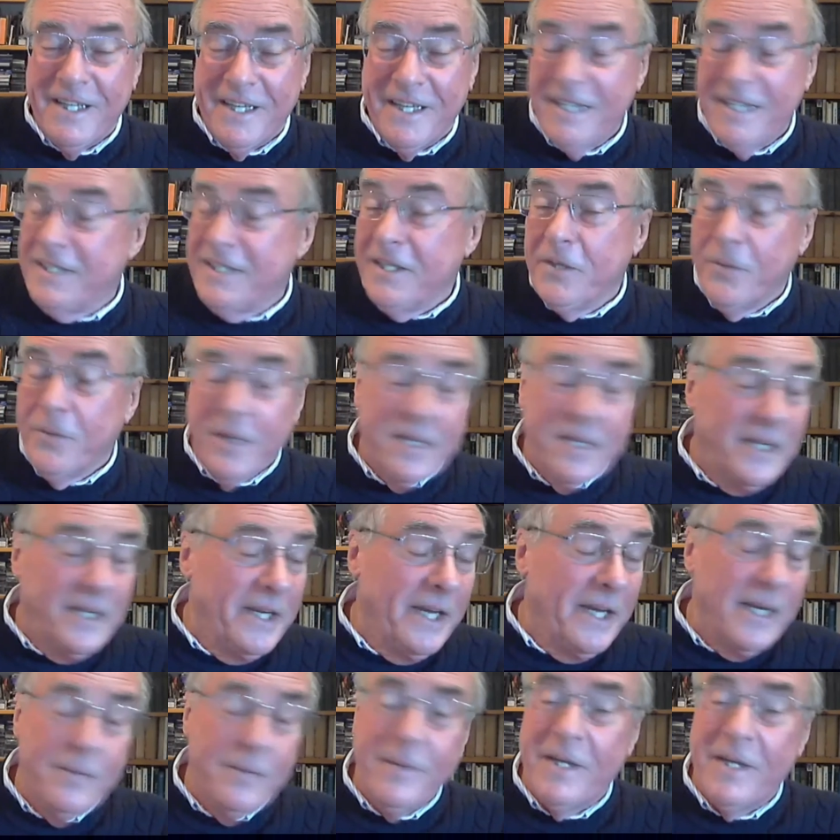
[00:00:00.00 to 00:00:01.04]
I, don't know what the
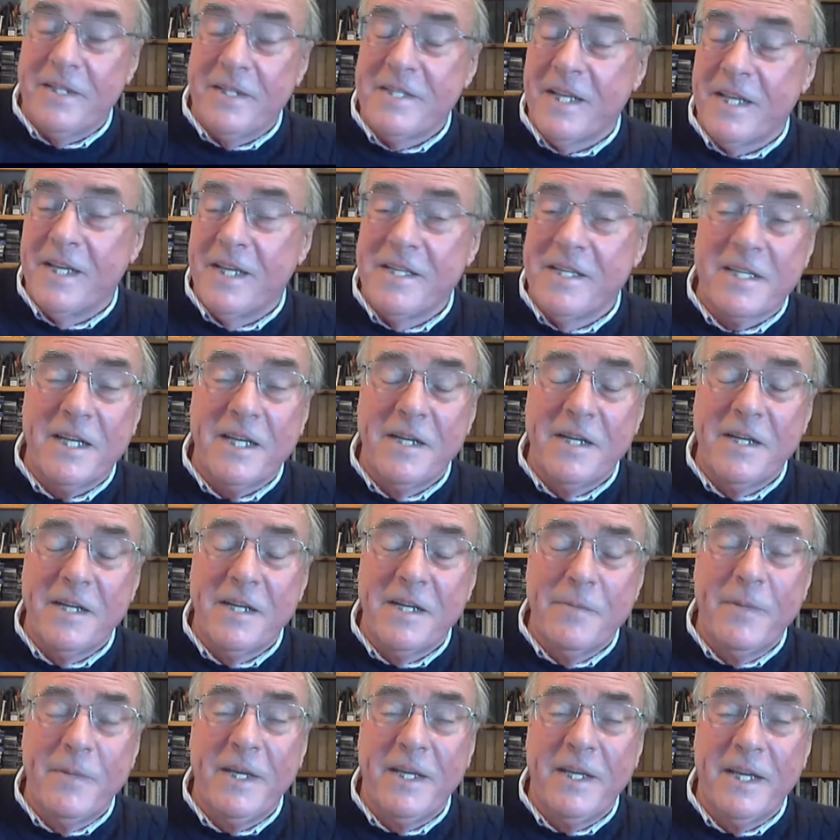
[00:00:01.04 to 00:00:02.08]
name is is going to
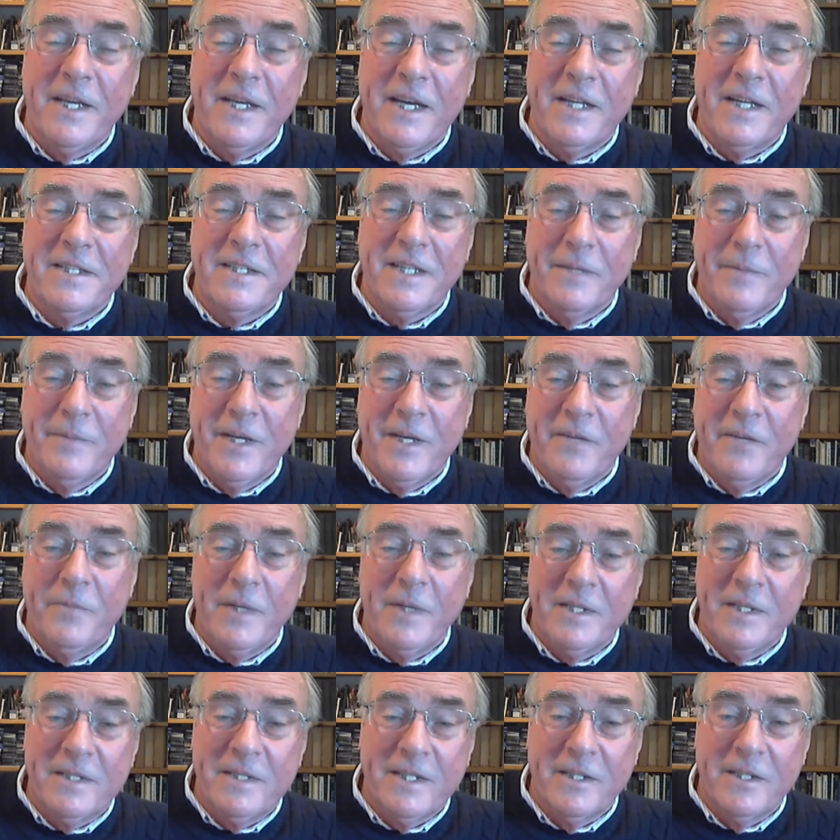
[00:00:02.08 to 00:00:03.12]
be yet. Uh, I may have
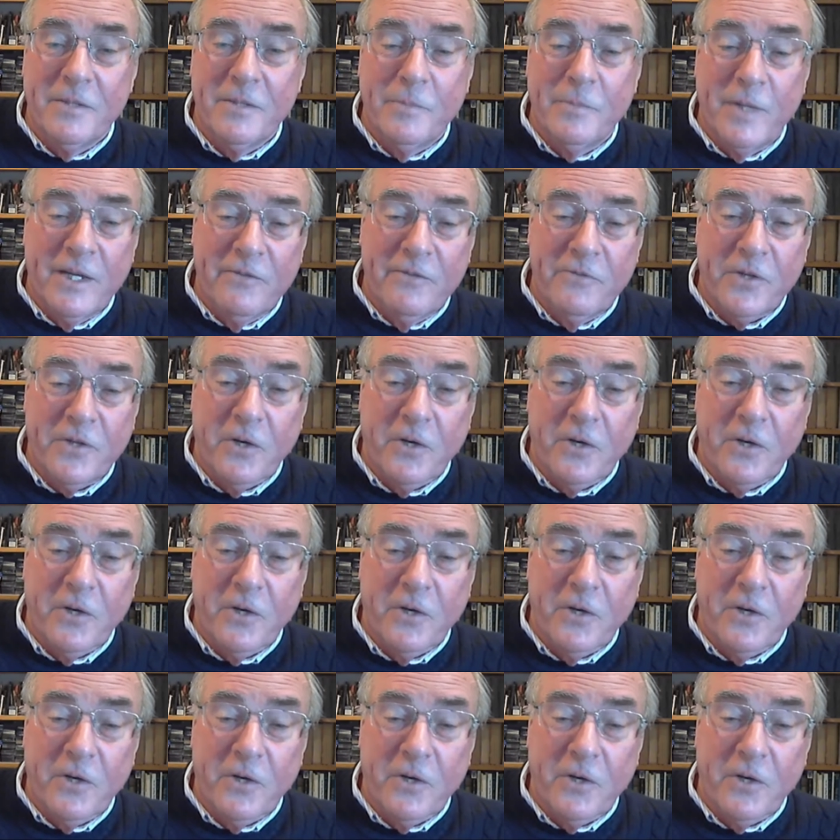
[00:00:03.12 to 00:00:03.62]
been told, but